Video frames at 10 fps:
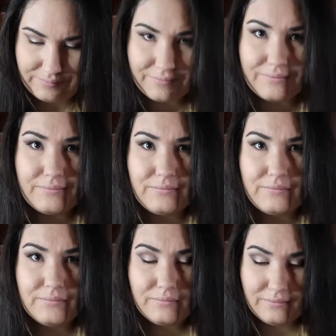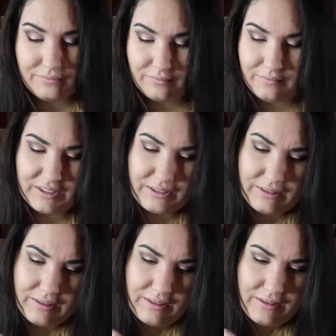
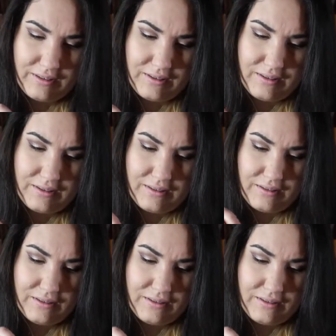Nobody speaks.